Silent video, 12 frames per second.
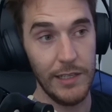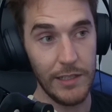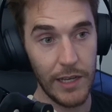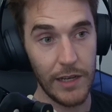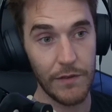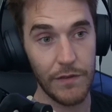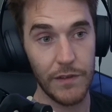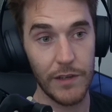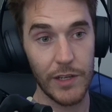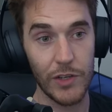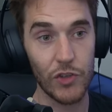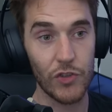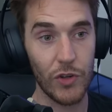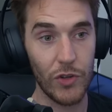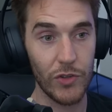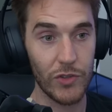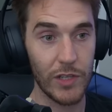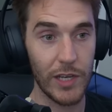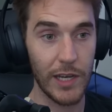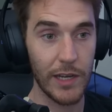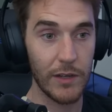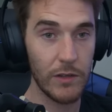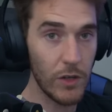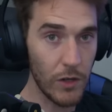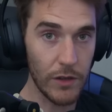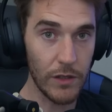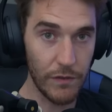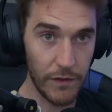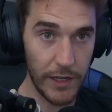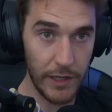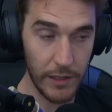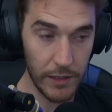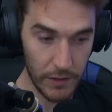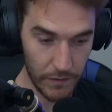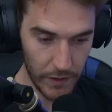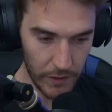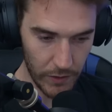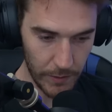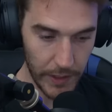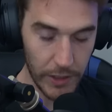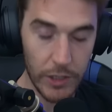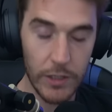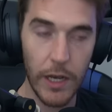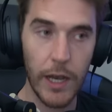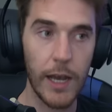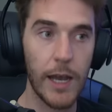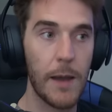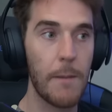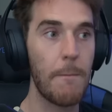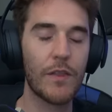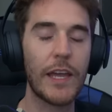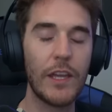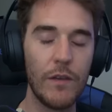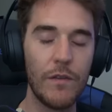that have uh, controllers that are not the friendliest Vero Beach. Um, thank